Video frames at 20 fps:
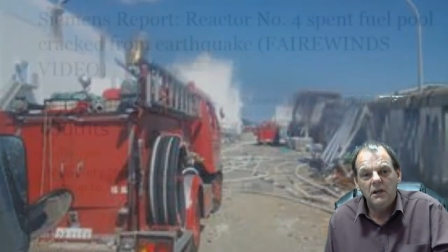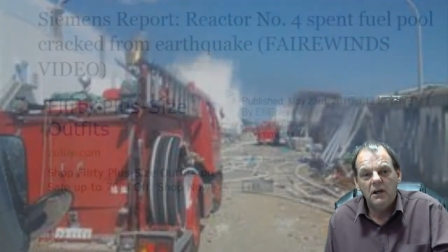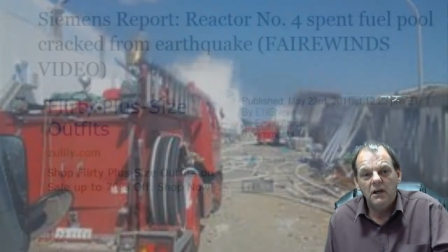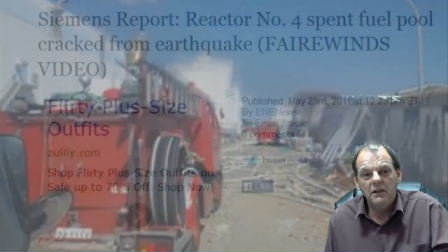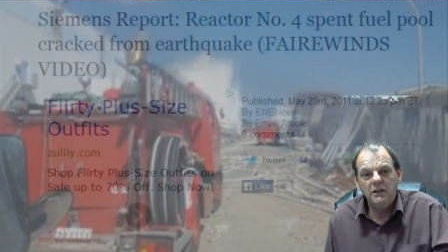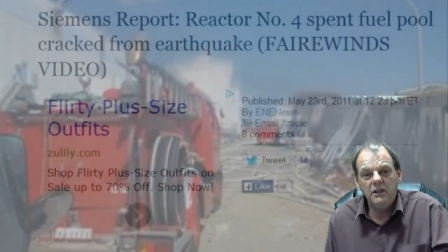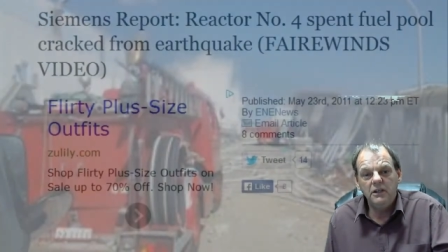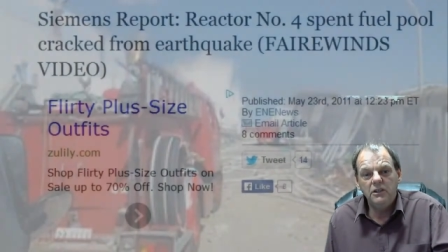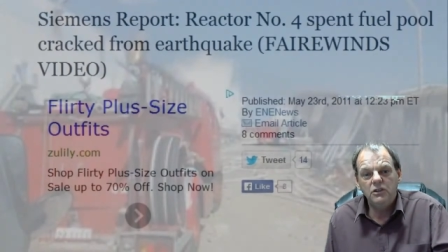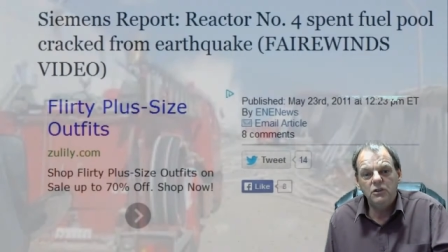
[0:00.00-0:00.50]
I
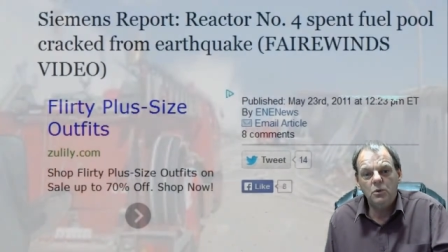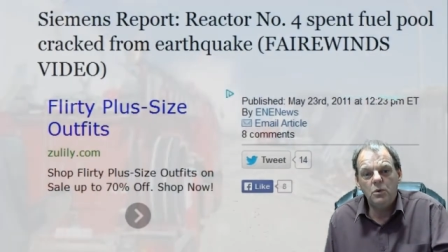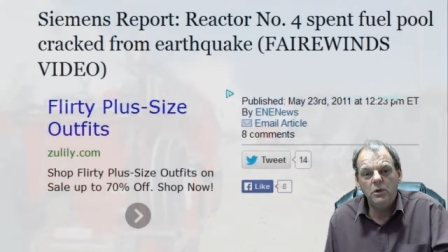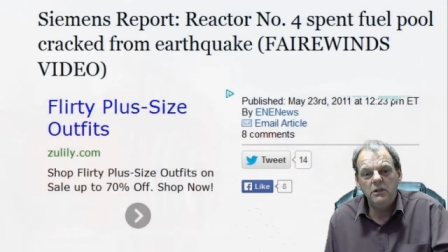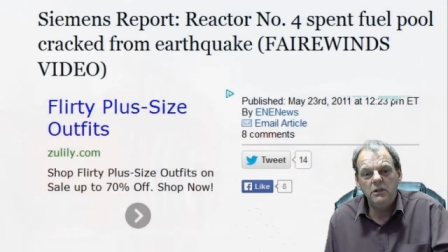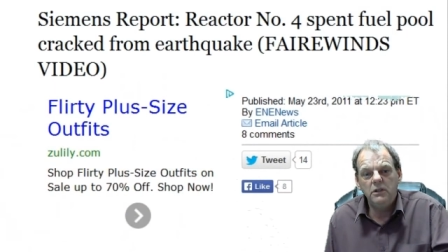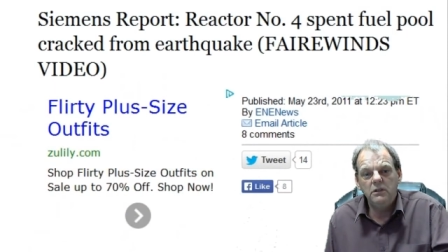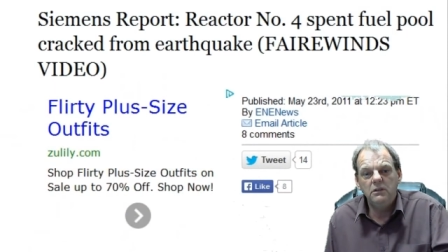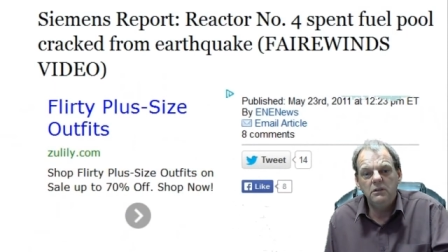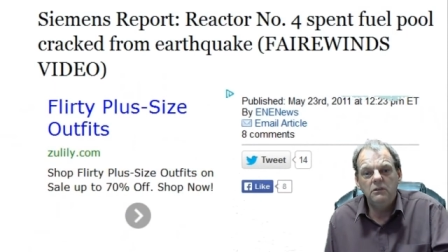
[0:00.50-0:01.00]
think it's
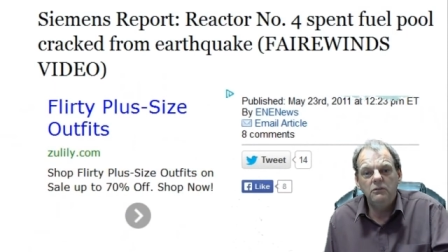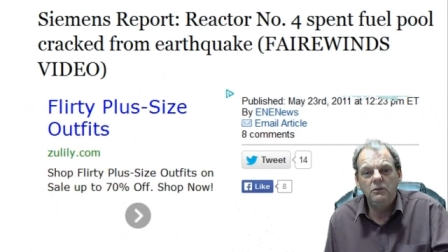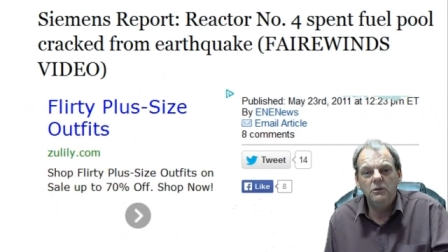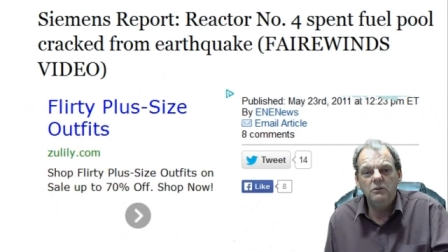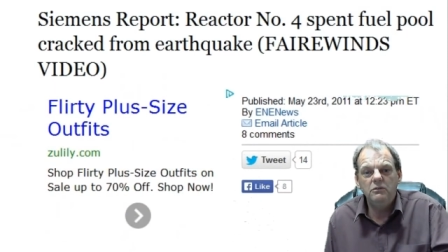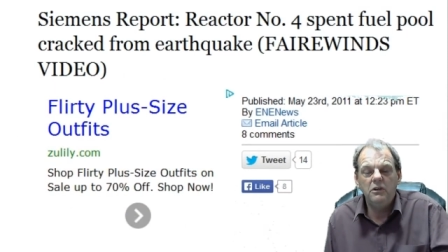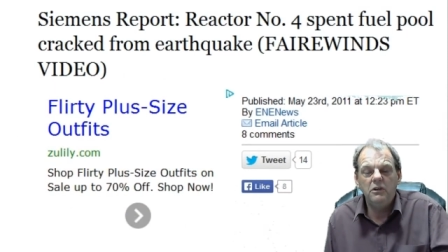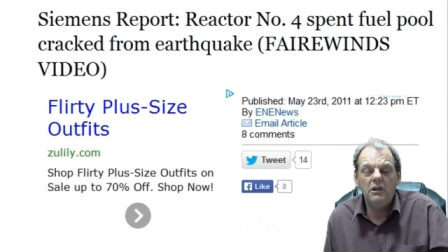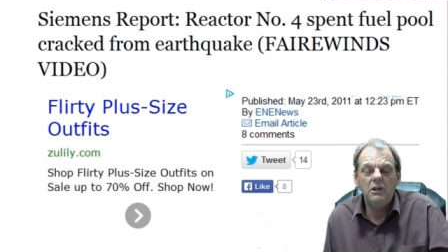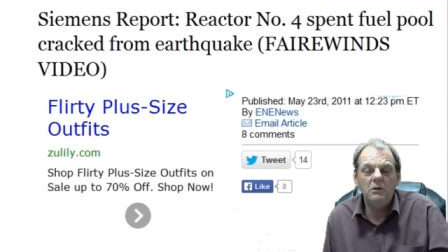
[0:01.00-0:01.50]
quite
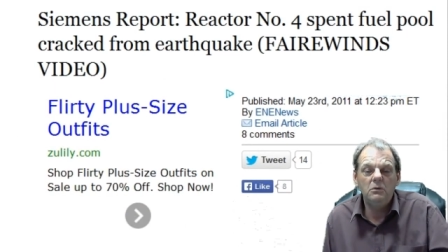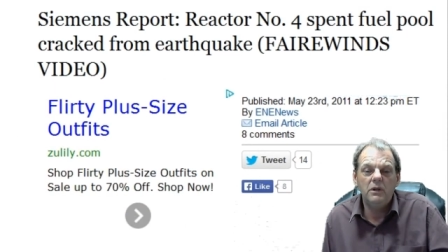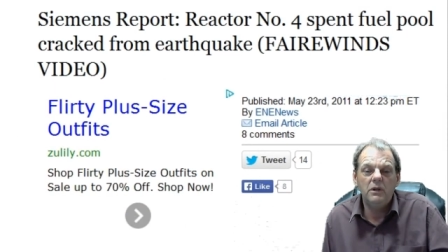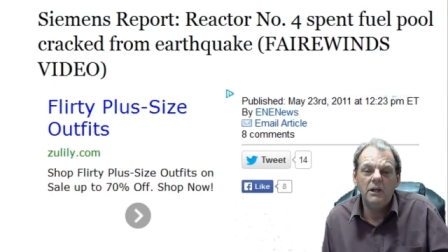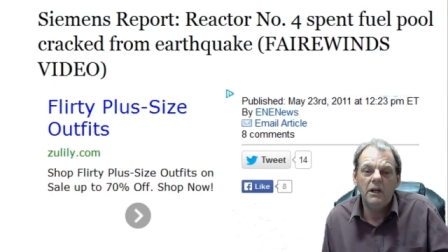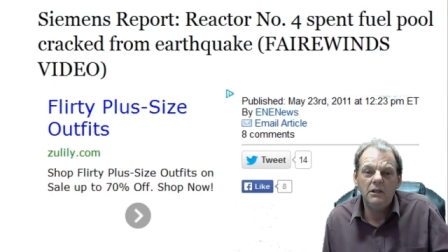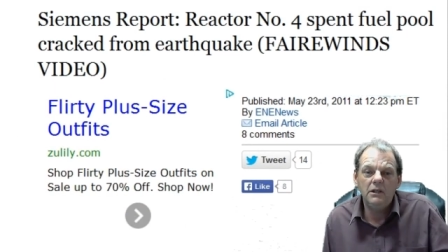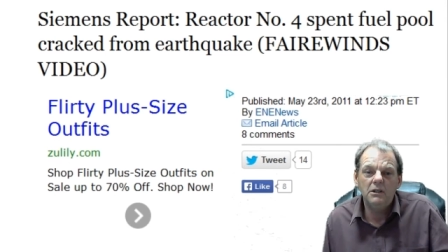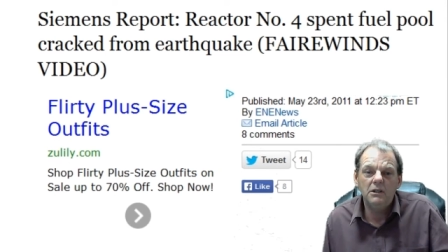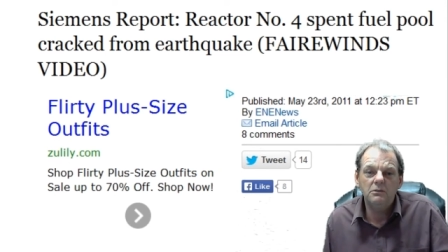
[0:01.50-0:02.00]
revealing what
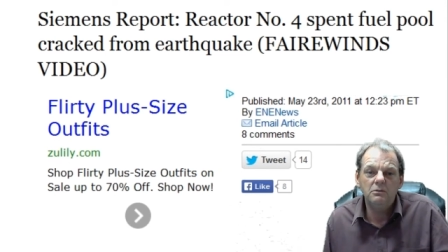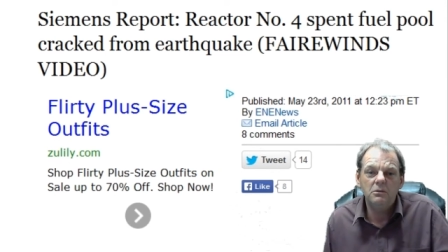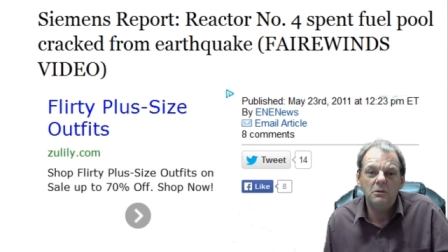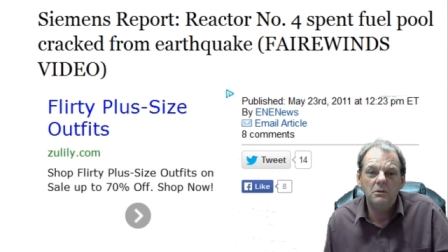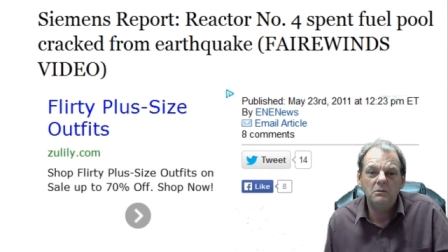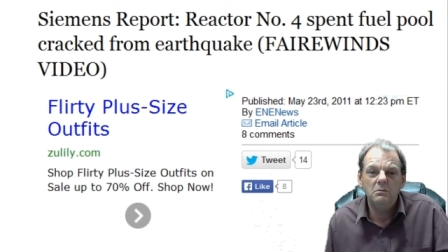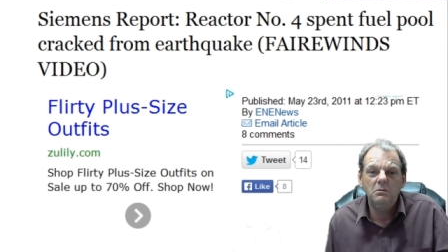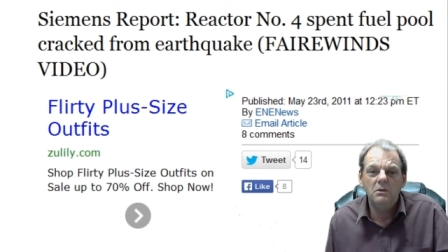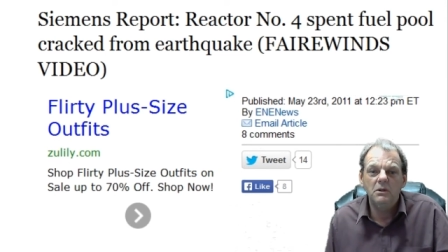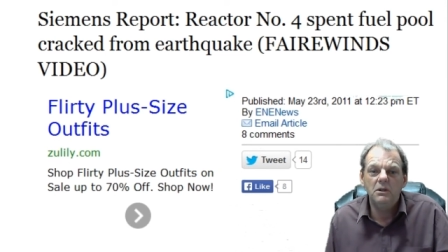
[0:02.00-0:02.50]
I got here for
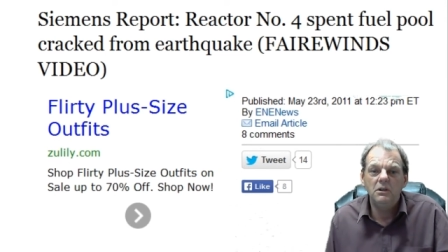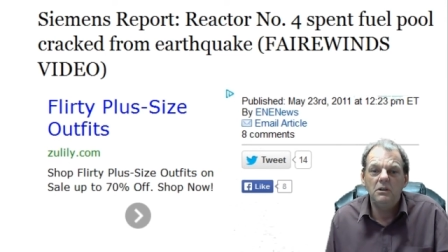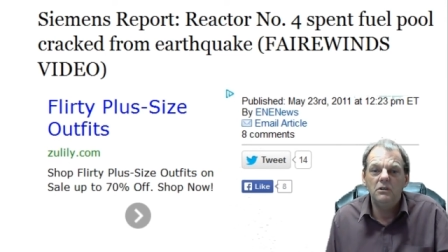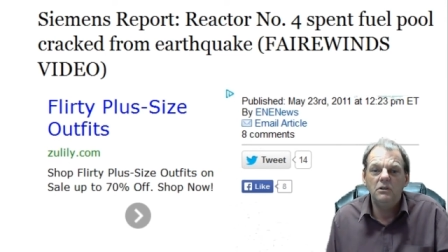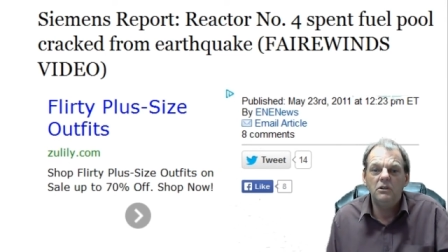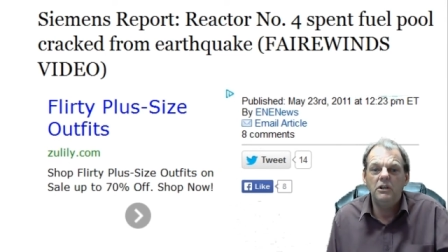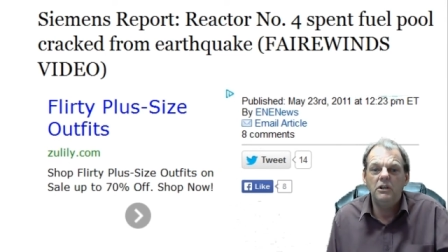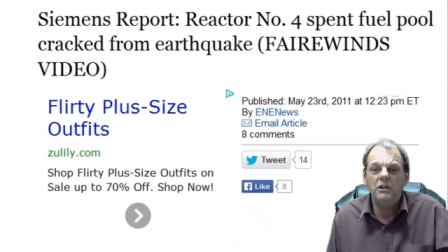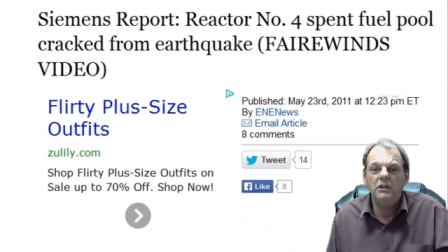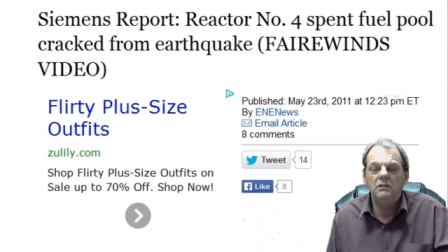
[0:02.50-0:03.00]
everybody
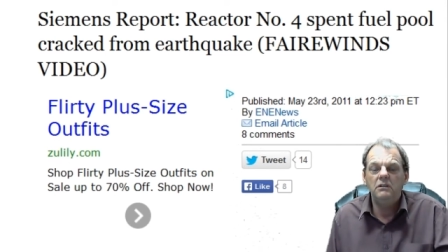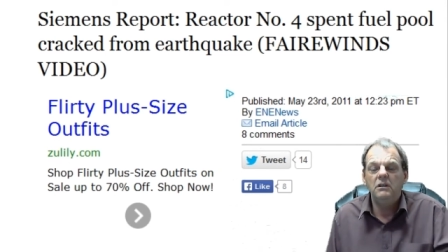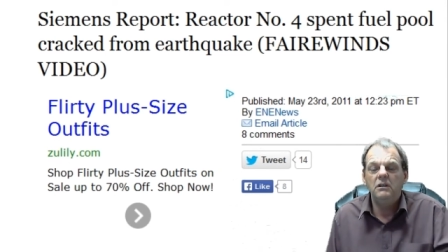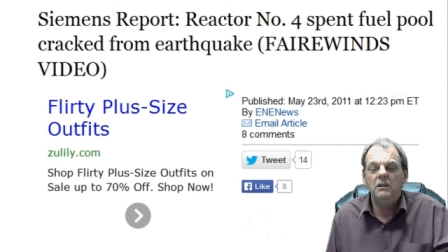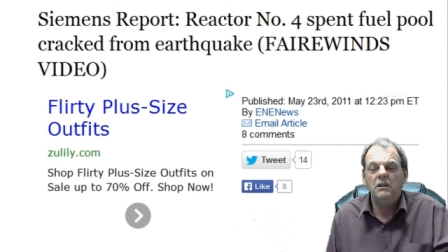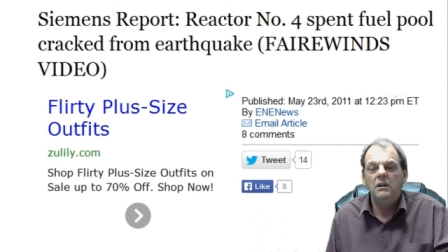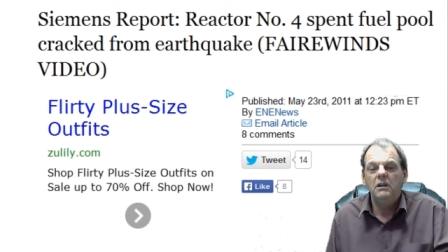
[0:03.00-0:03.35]
tonight.